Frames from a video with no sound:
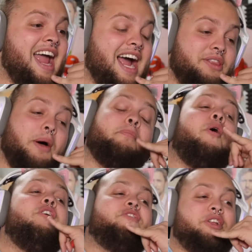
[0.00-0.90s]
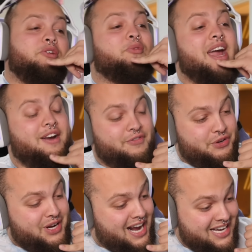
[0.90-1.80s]
got the perfect new record for
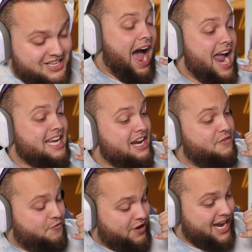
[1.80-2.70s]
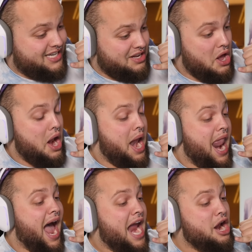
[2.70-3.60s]
you guys. I can fit
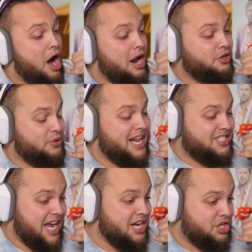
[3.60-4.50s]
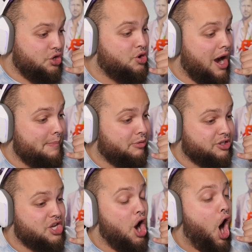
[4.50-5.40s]
910
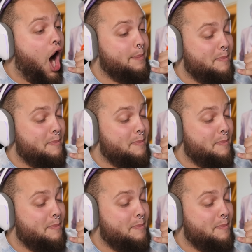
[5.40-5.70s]
cucumbers up